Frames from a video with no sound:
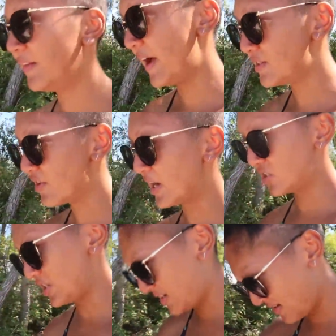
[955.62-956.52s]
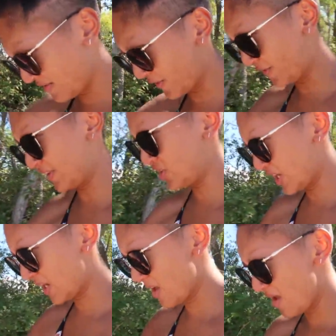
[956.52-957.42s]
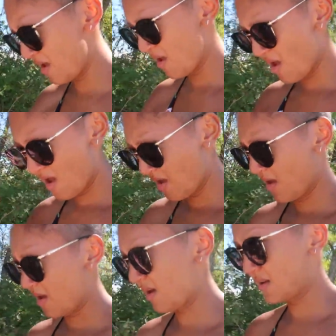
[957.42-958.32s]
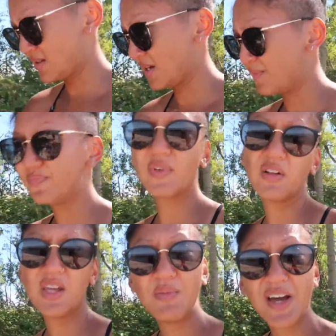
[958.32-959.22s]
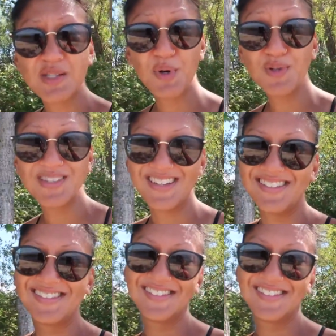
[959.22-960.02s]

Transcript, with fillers: that direction for fishing, and um, I'll keep you guys posted.